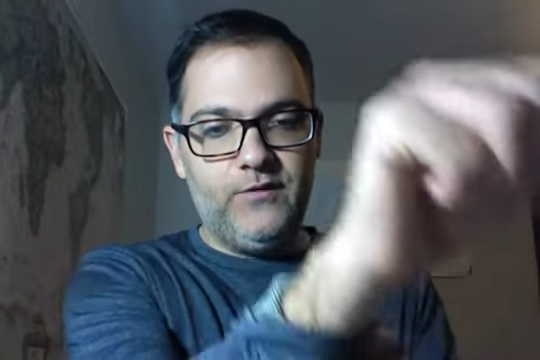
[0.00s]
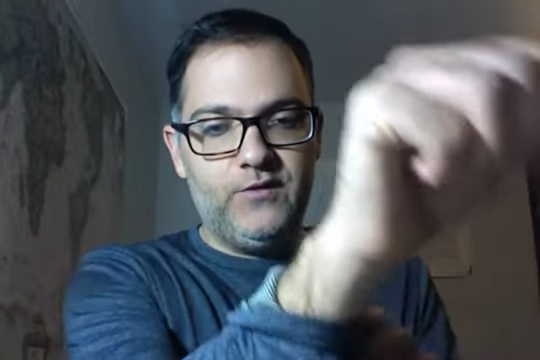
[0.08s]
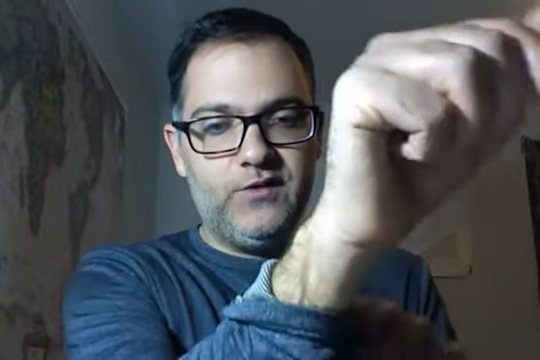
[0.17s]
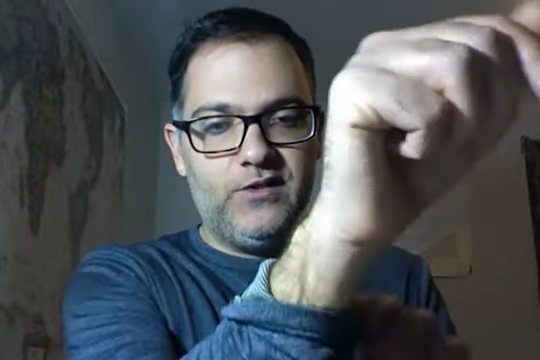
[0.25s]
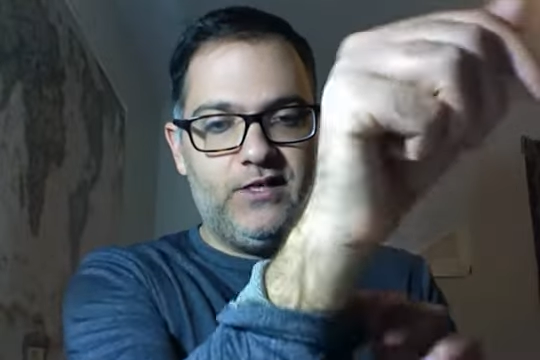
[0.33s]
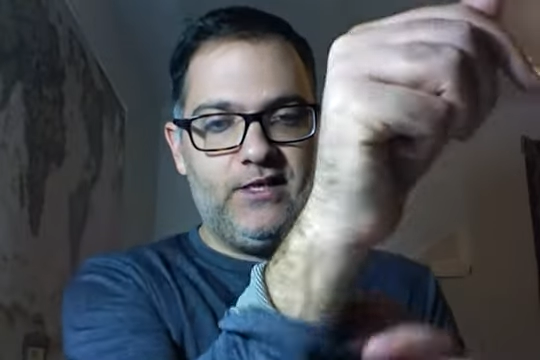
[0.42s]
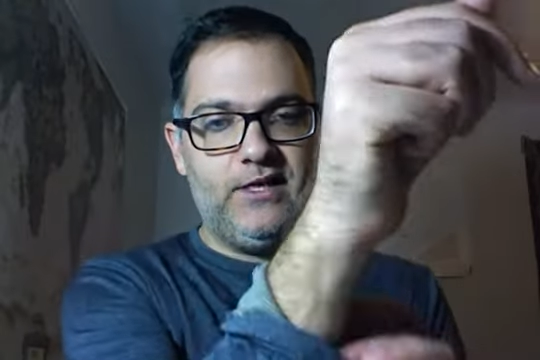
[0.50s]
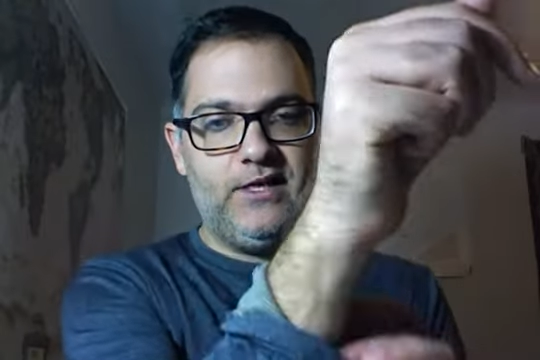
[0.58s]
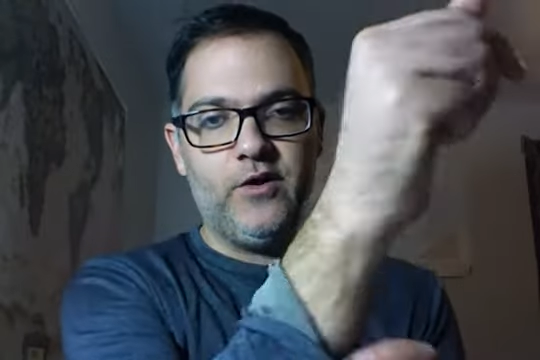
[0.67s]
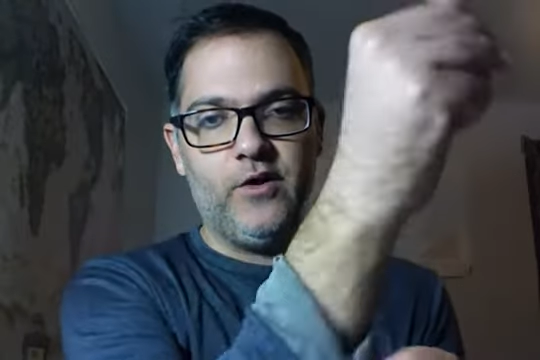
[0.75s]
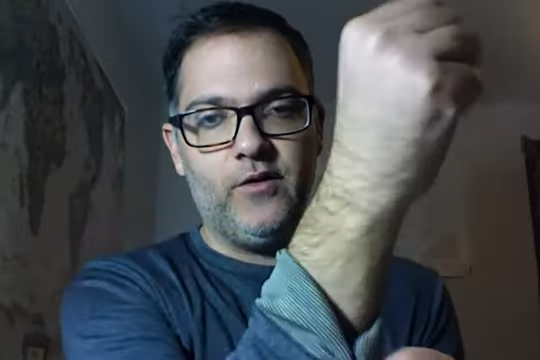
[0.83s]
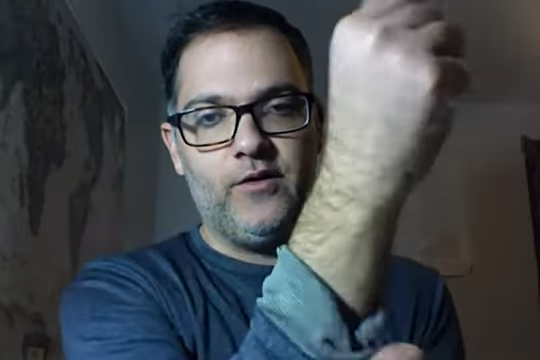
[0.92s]
you see
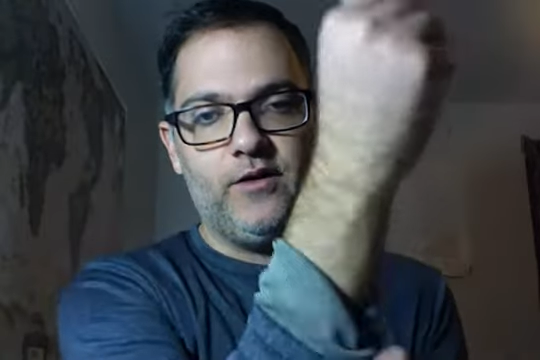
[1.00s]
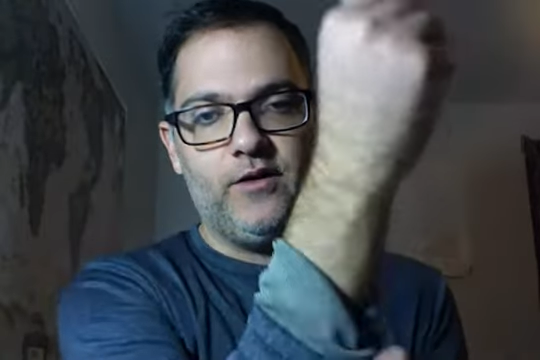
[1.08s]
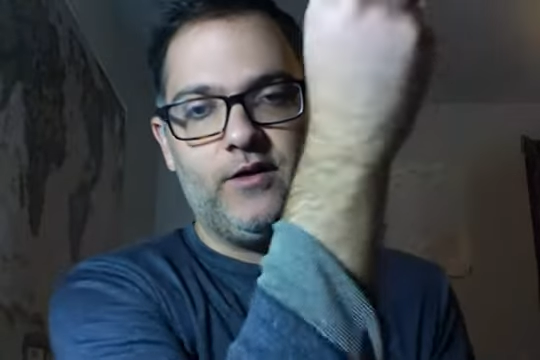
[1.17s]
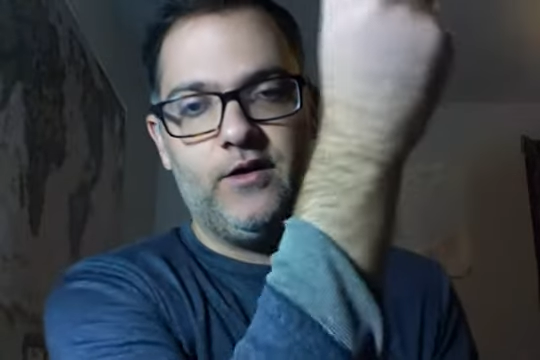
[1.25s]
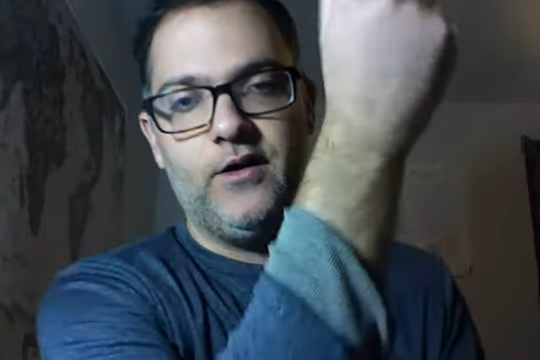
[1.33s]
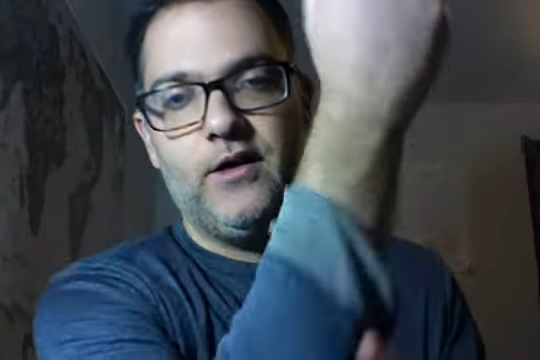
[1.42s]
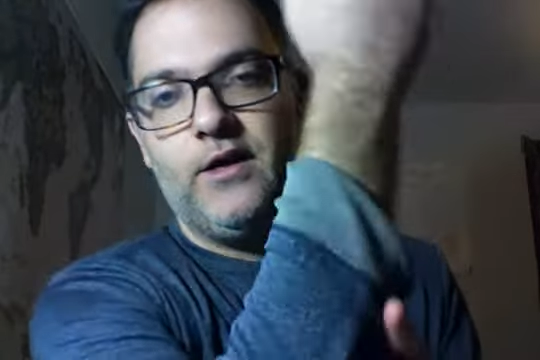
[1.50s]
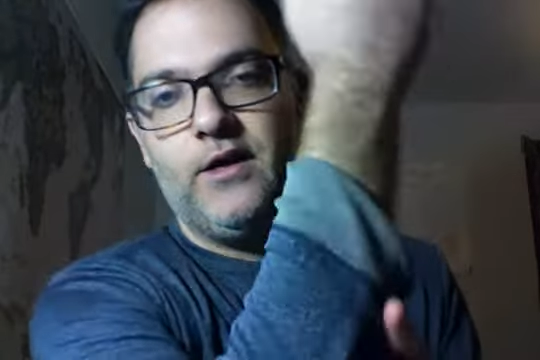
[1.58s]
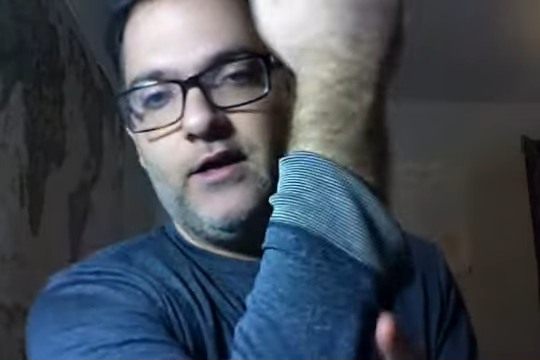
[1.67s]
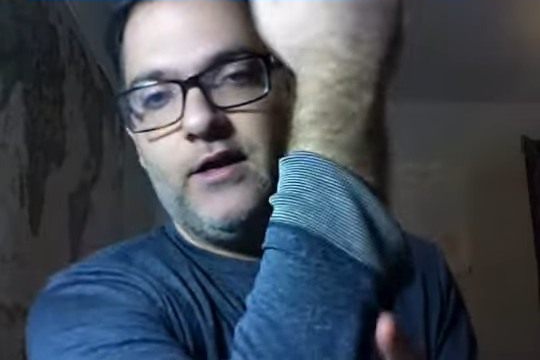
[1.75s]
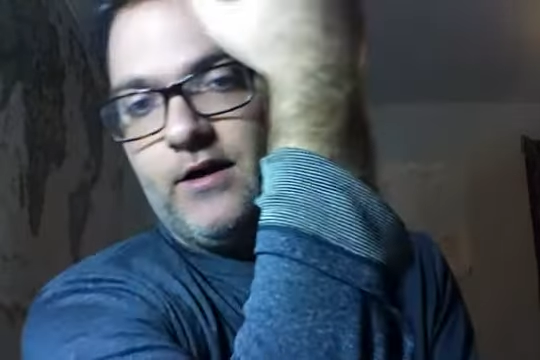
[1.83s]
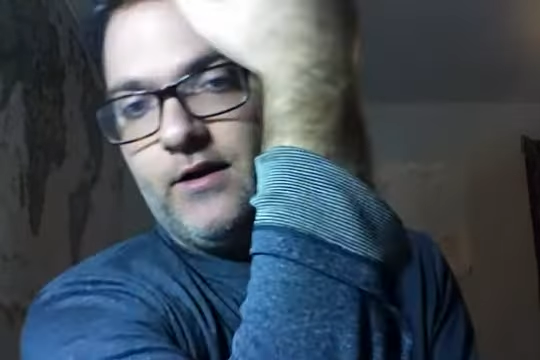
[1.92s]
here,
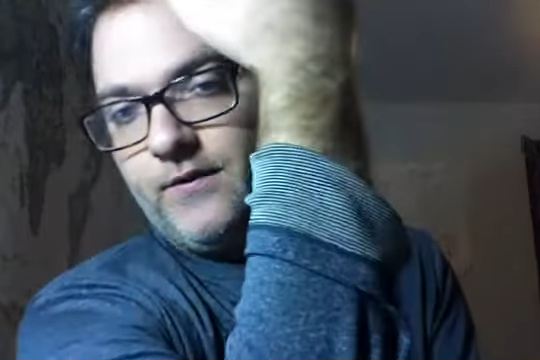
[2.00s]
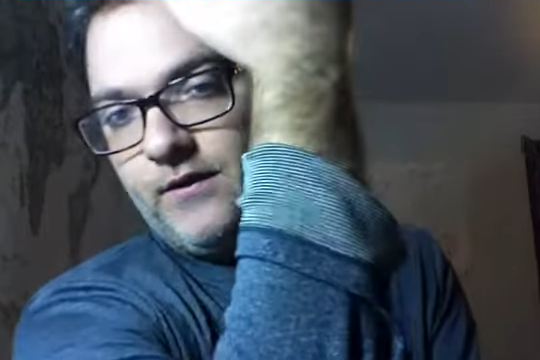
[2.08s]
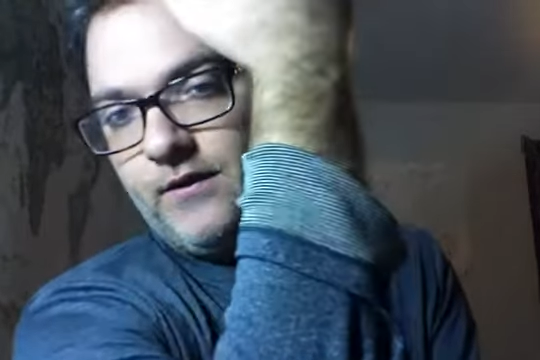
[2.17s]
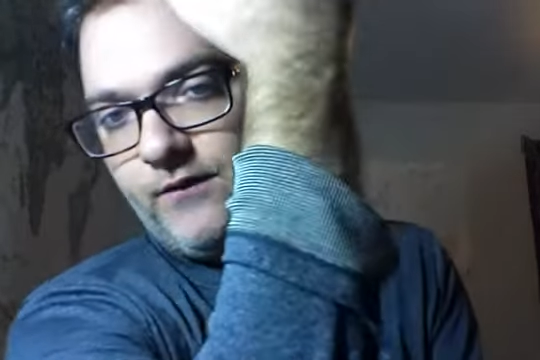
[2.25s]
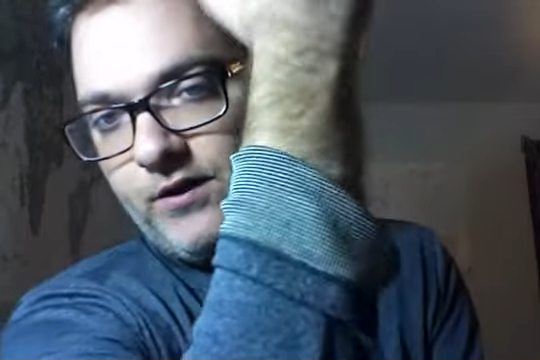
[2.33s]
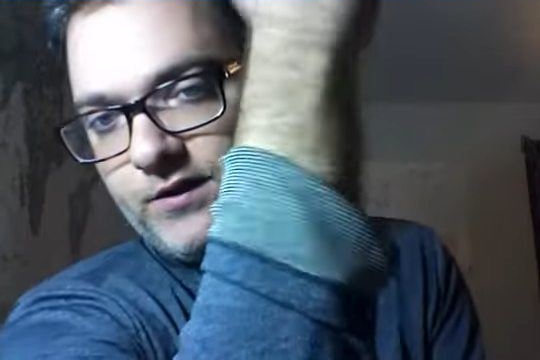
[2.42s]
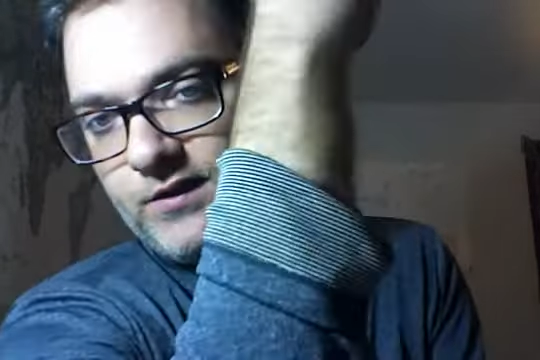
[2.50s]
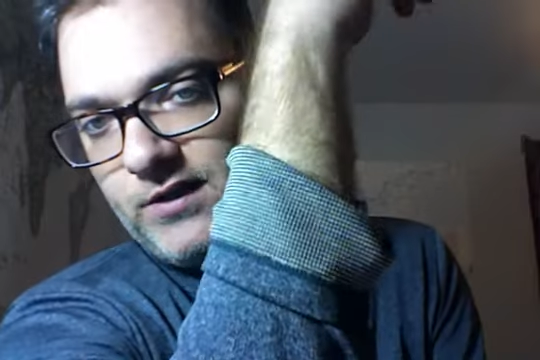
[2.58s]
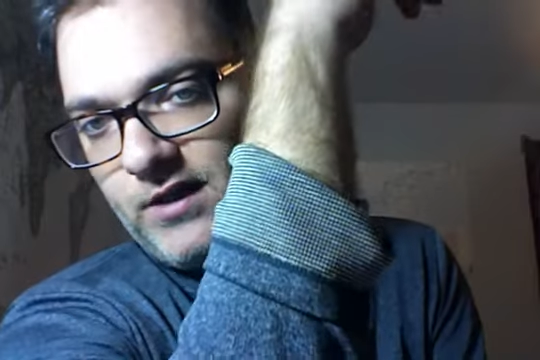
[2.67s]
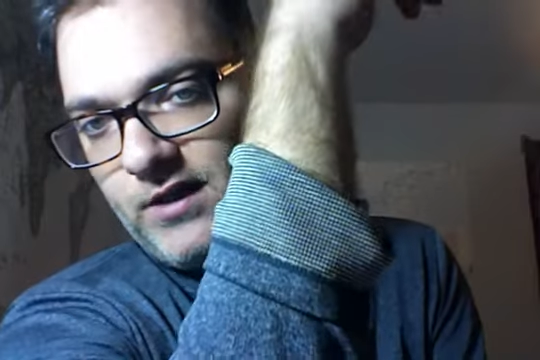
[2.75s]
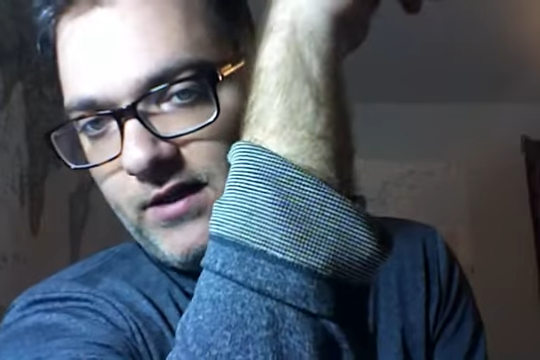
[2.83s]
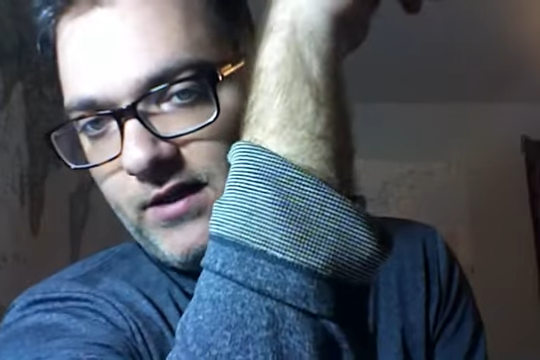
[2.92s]
if you could
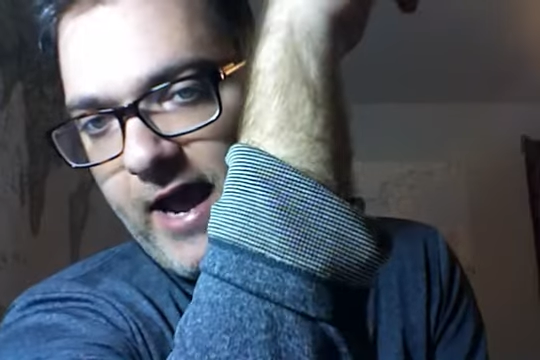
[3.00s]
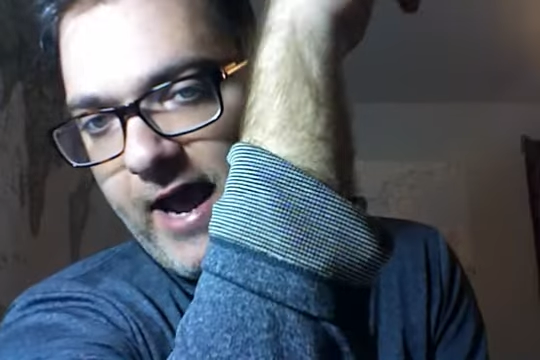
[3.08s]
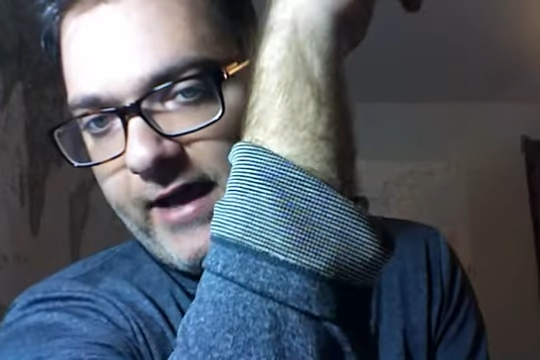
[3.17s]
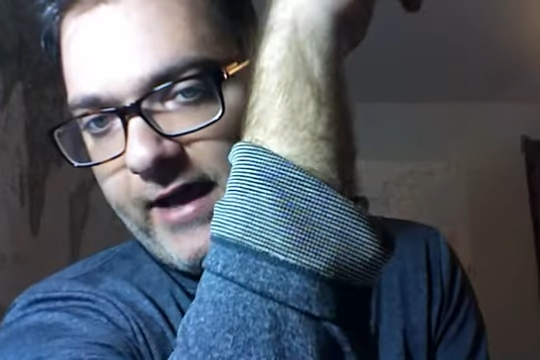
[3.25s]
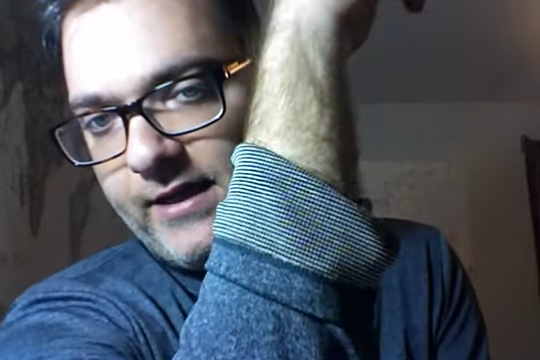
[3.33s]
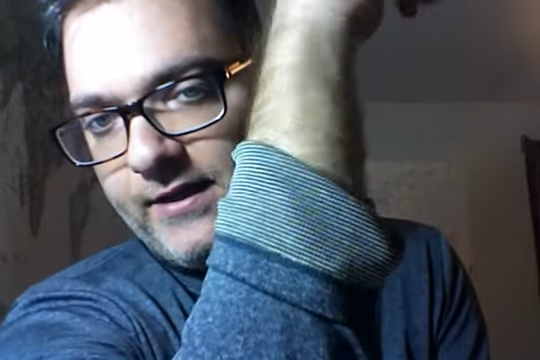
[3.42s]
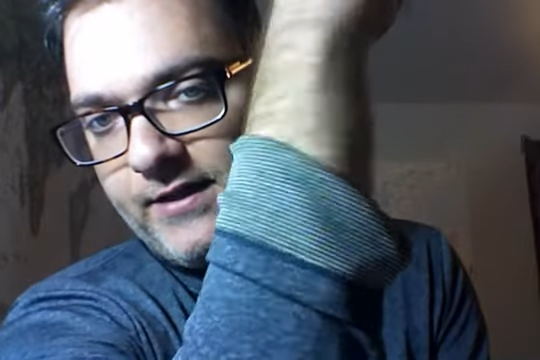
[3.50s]
see that,